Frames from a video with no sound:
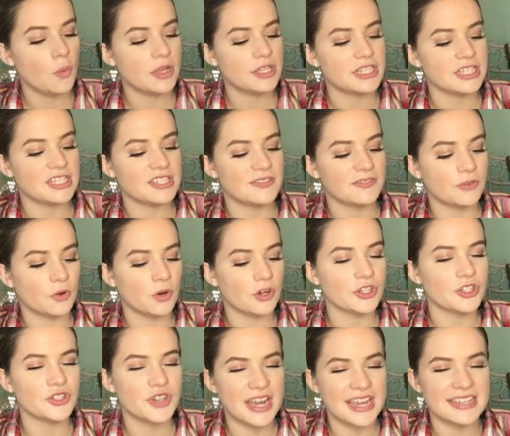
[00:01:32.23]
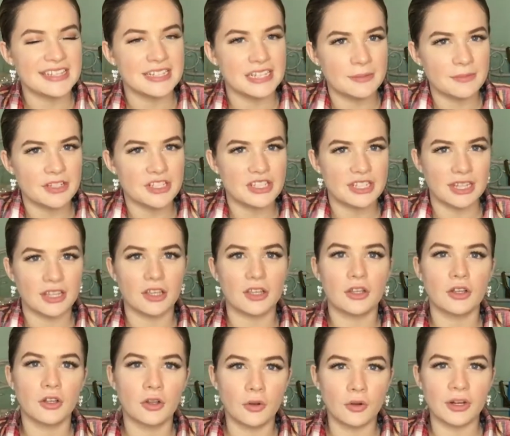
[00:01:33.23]
which is for dry and damaged, like
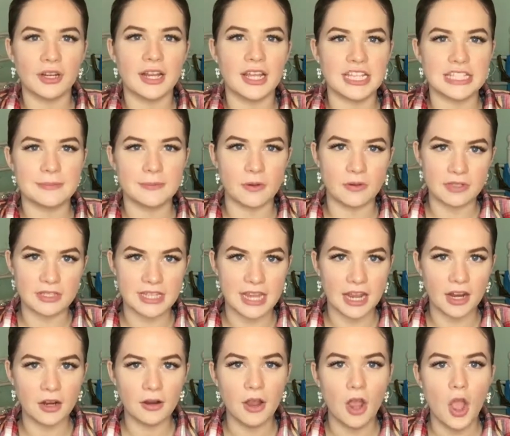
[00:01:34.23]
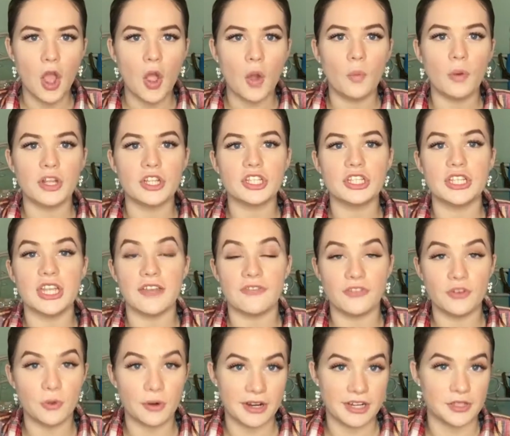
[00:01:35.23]
chlorine exposed hair, which
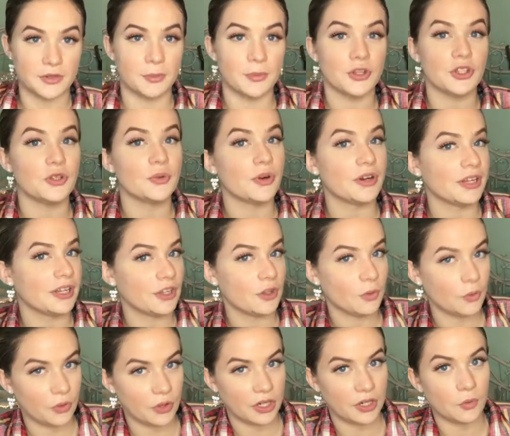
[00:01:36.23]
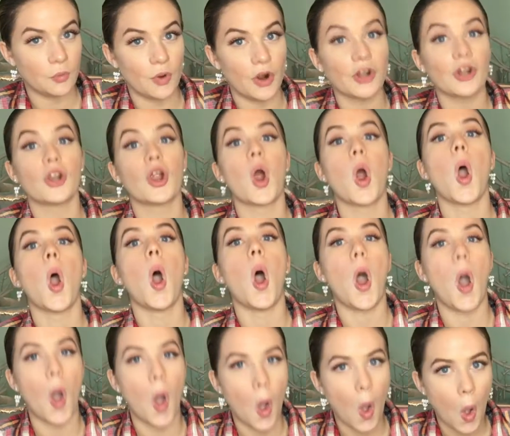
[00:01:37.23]
if you are a swimmer, you are in chlorine water
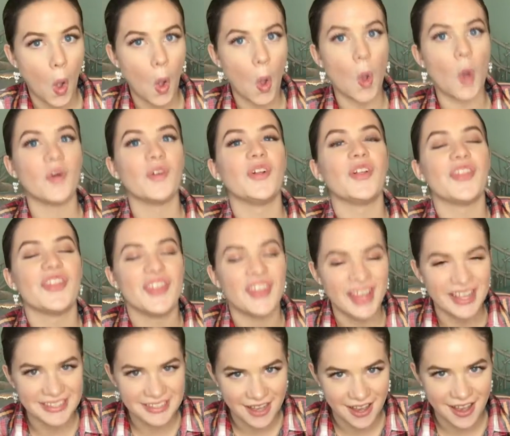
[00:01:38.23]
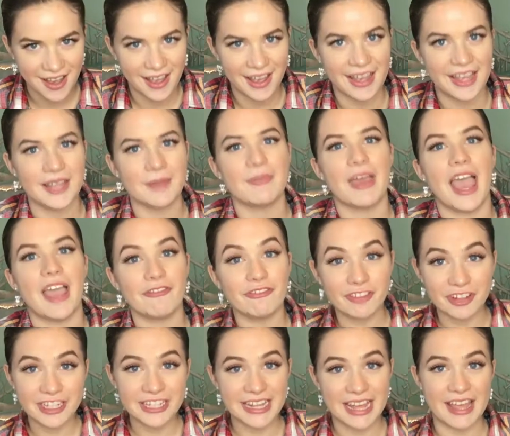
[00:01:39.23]
all the time.
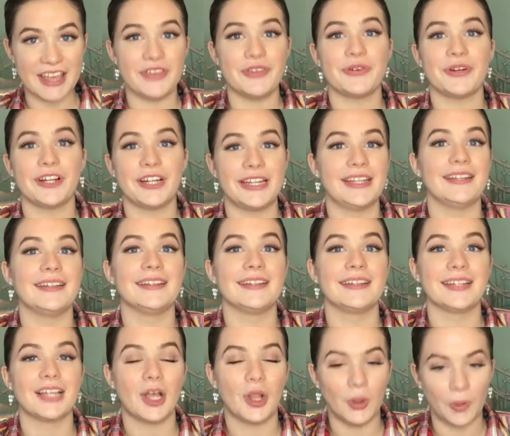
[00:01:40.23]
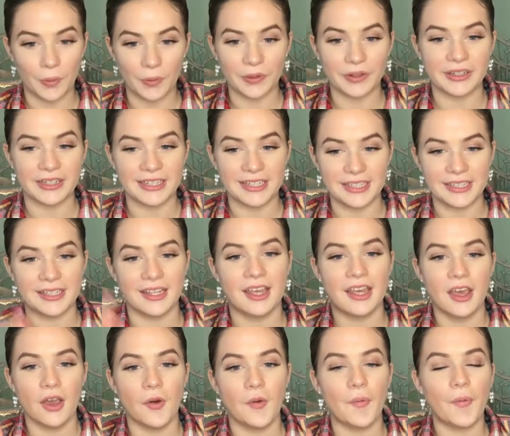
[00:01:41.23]
Every day you are in chlorine.
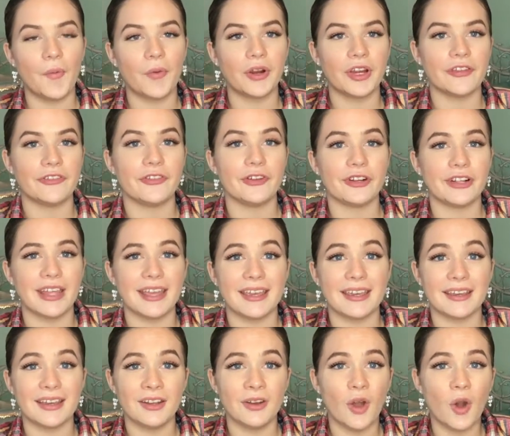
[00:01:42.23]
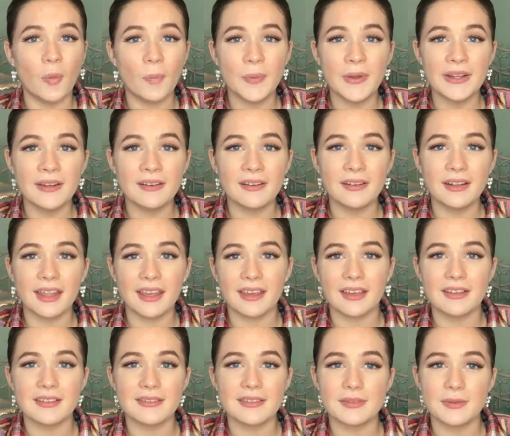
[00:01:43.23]
Or if you're like an open, like
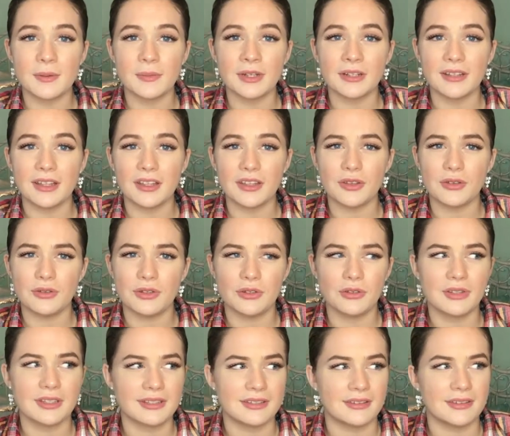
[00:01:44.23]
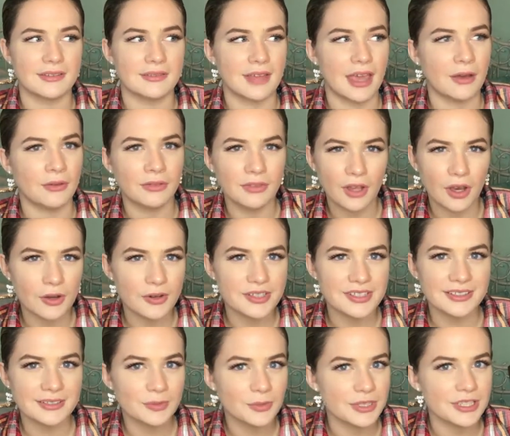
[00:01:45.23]
a swimmer, like you do this out in the
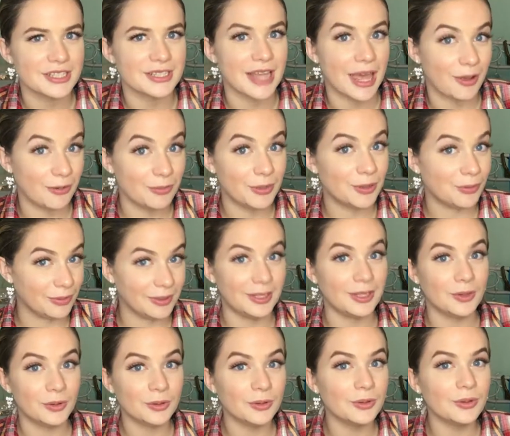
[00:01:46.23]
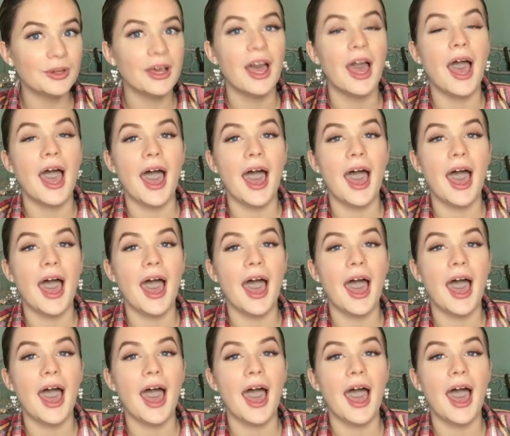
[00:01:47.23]
ocean, which that would be really cool.